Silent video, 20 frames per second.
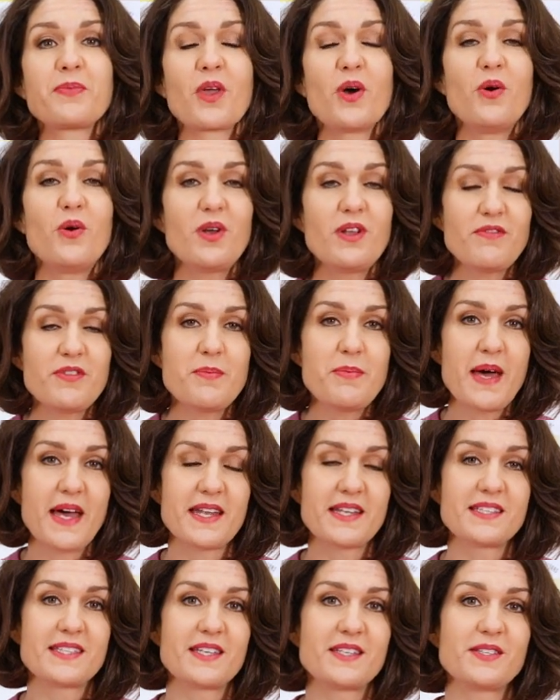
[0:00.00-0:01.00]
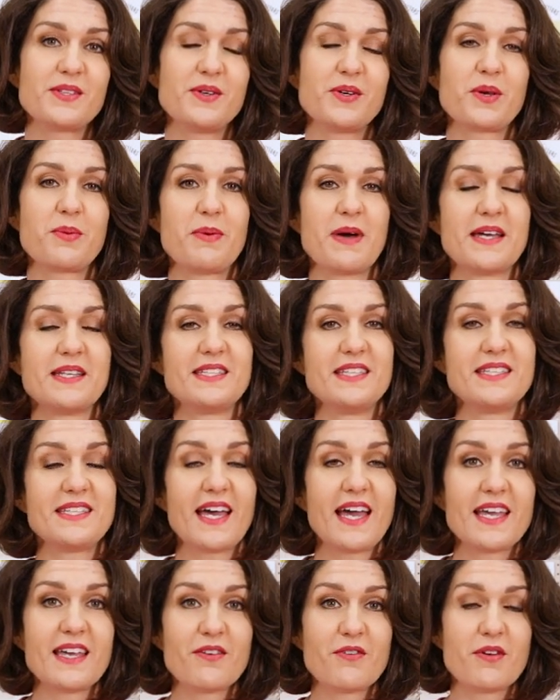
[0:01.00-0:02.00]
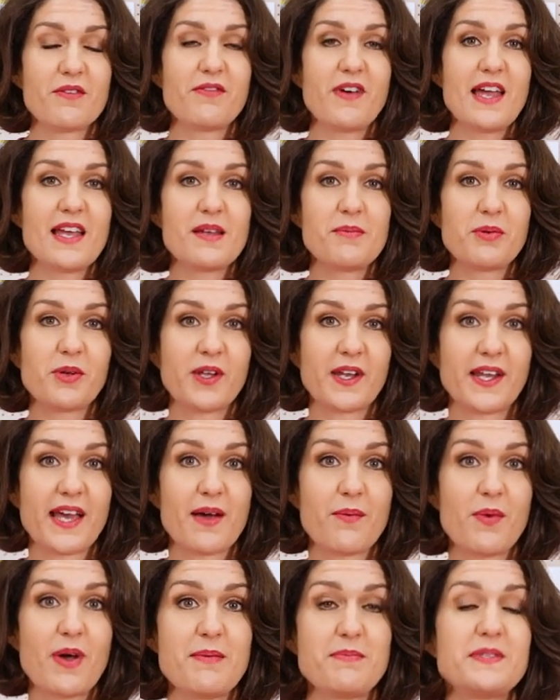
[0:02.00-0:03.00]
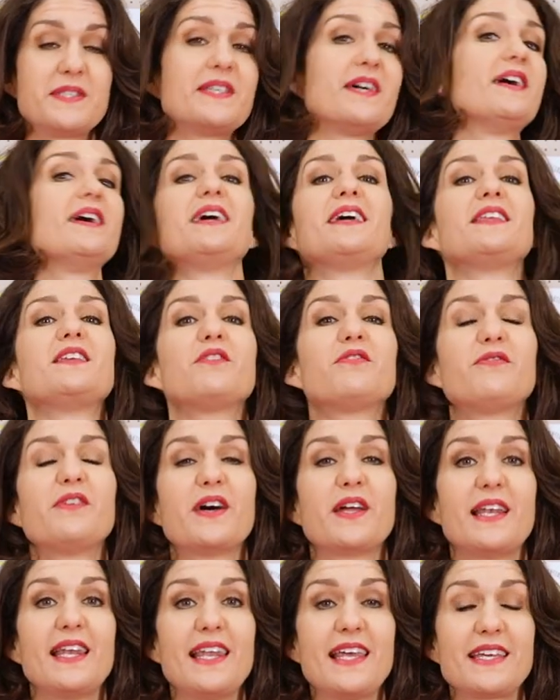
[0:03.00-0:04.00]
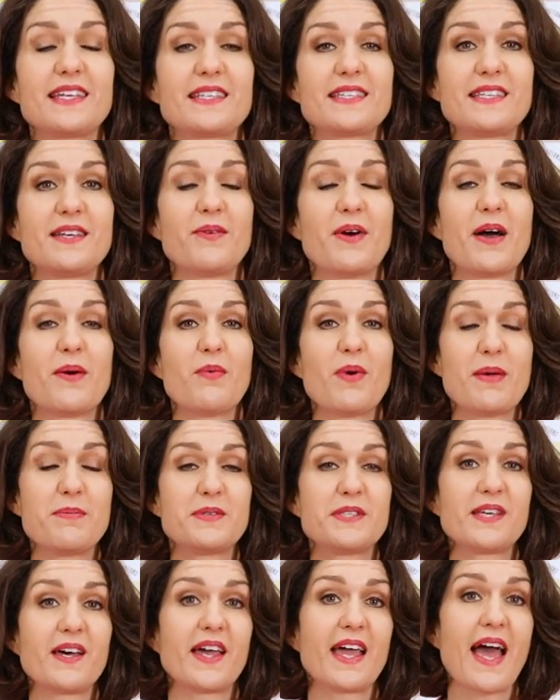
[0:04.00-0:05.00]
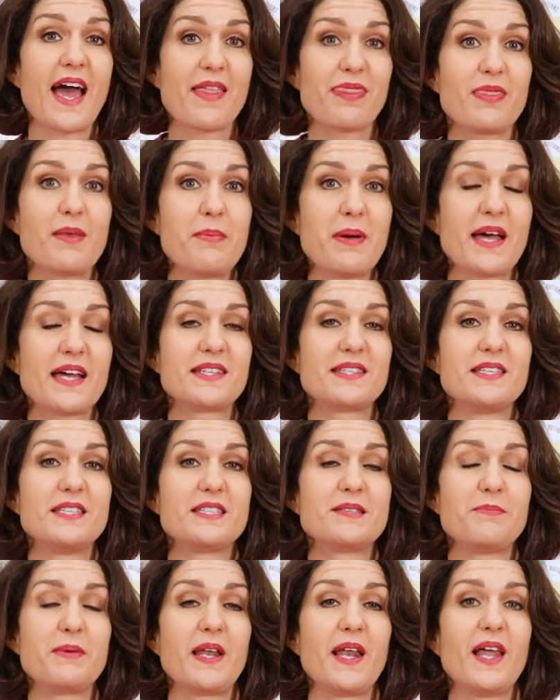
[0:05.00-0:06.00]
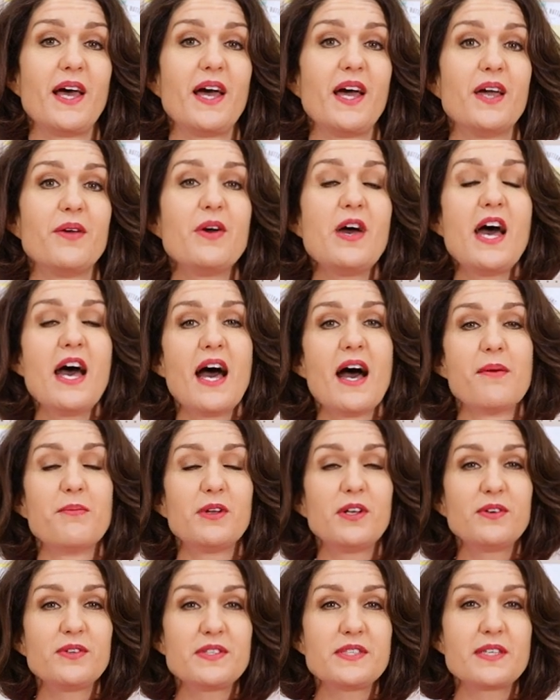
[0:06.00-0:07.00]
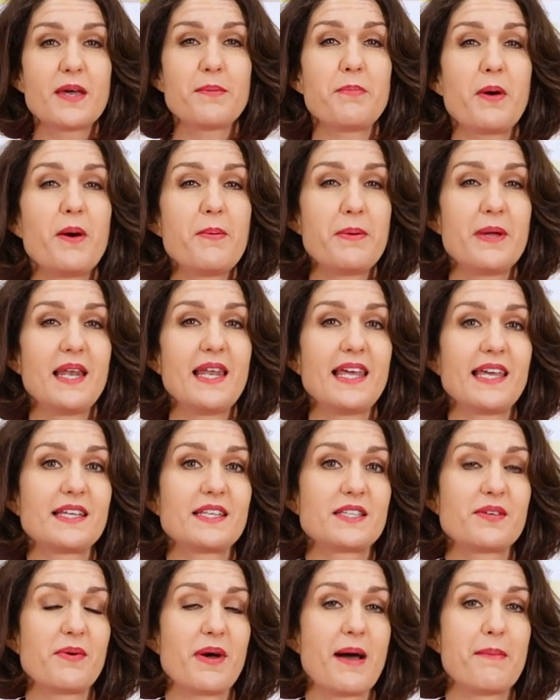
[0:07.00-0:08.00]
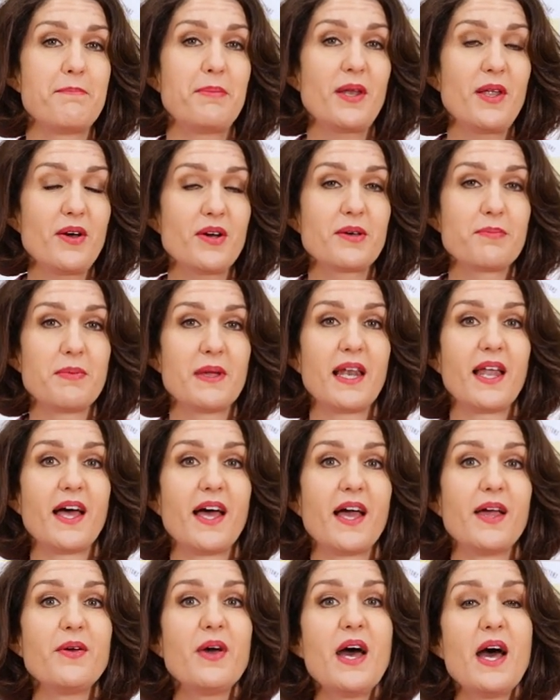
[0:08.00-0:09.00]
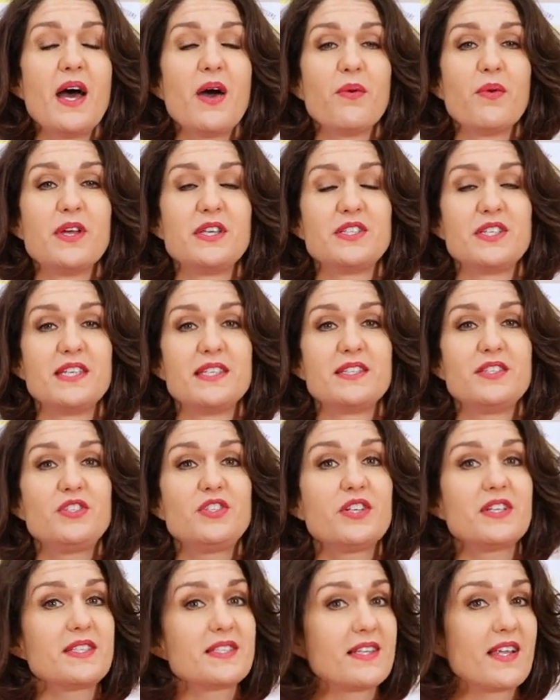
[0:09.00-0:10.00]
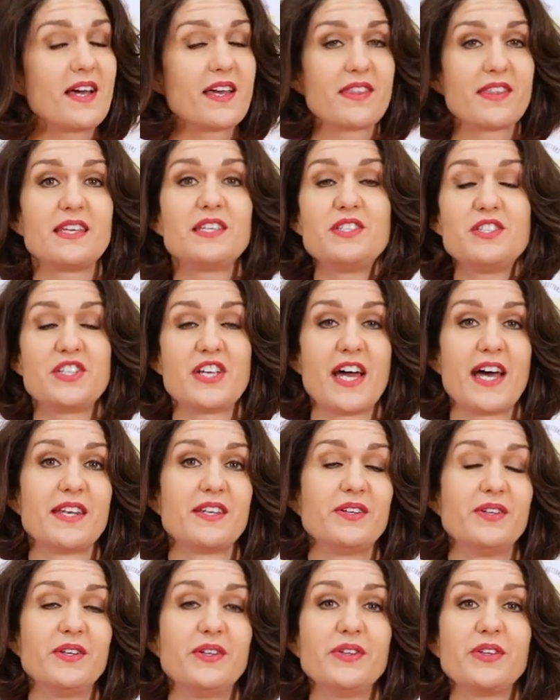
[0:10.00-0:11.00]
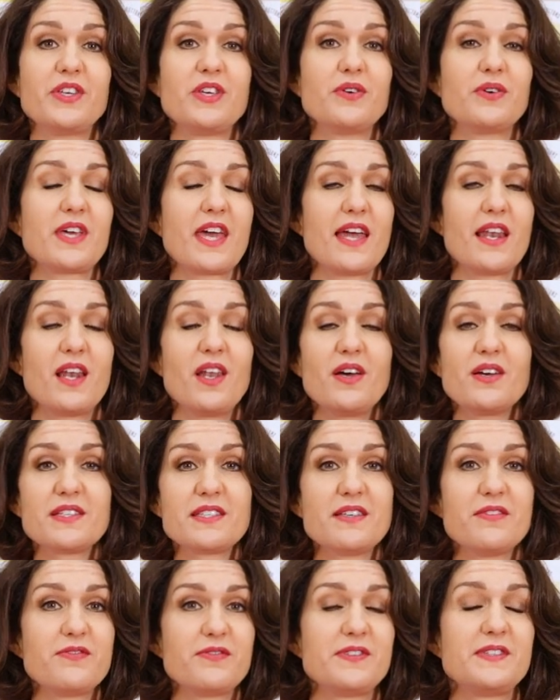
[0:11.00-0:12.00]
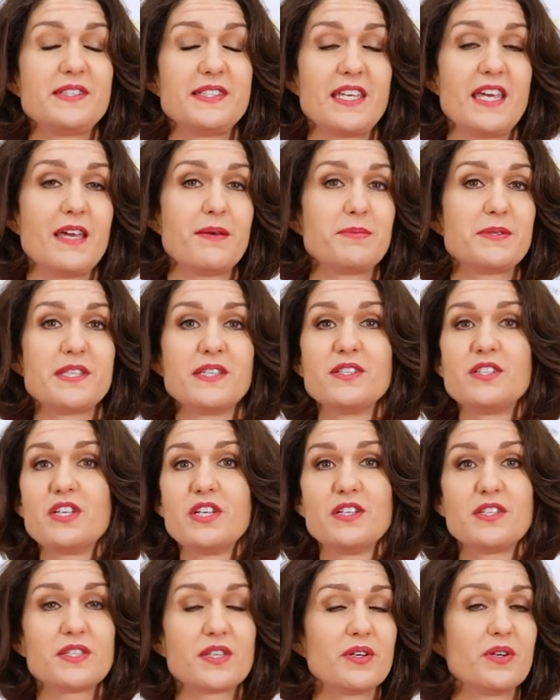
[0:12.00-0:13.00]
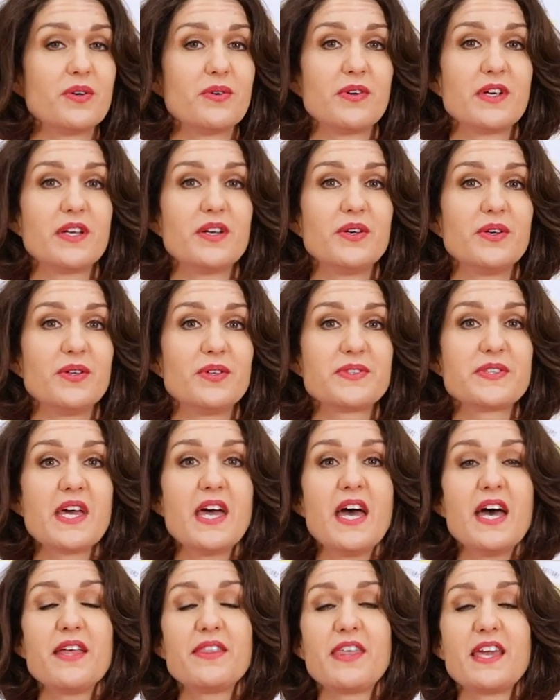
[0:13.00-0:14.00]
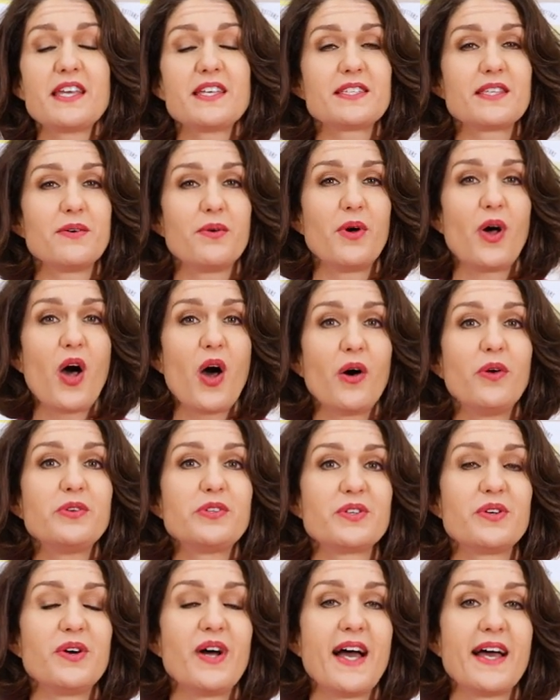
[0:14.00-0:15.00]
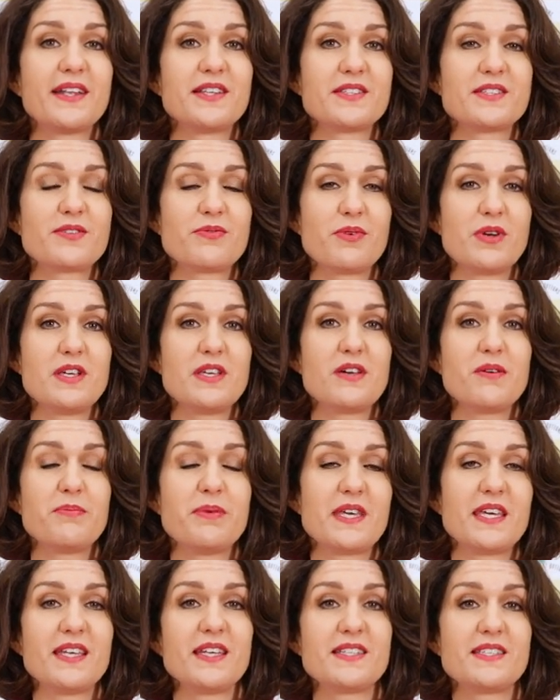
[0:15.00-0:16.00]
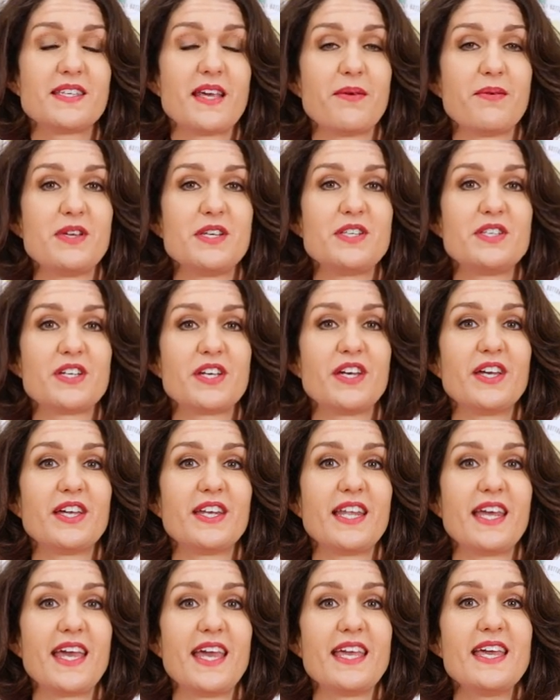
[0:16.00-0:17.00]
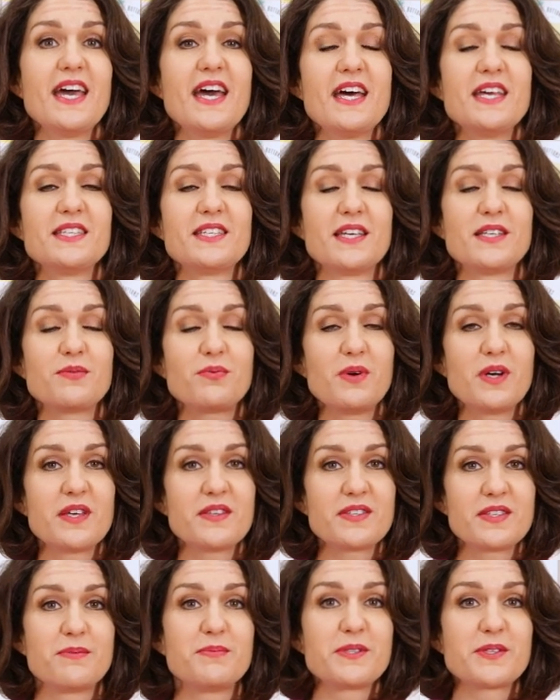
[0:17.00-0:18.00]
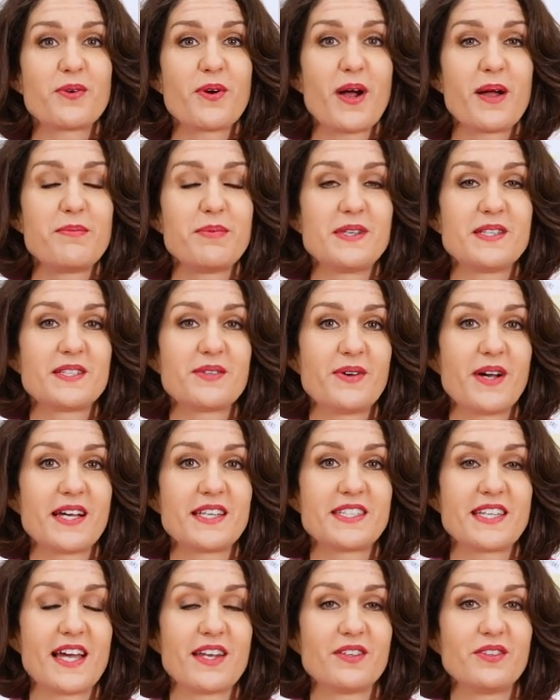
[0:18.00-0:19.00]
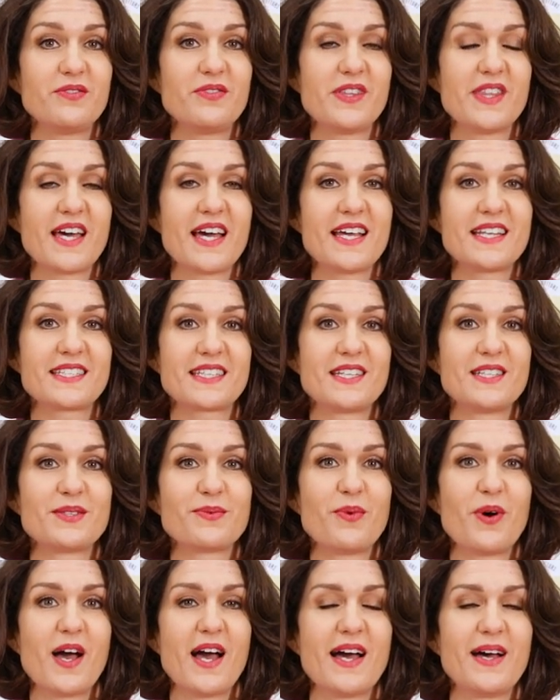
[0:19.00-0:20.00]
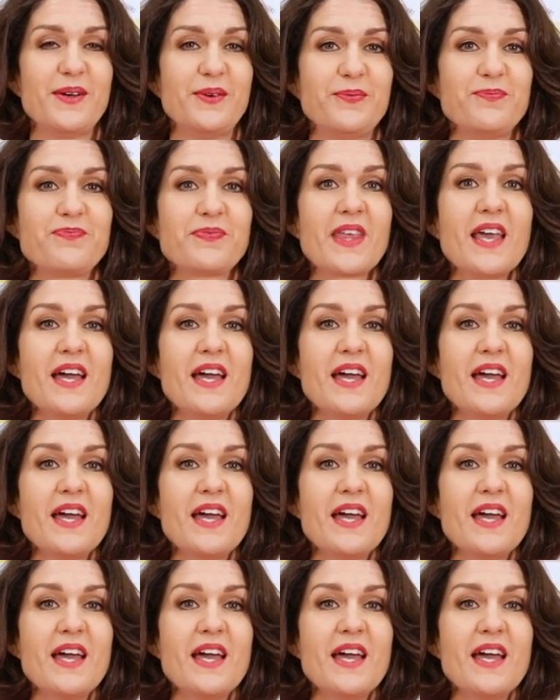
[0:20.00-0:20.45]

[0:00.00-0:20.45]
All of the patterns I talk about today are available on our website, and you'll find links to our website and the patterns below. And we'll also pop a link to our blog below, which is just like this channel. You'll get lots of tips and tutorials, things that will hold your hand through your beginner sewing journey. So it's worth subscribing to our channel for that as well.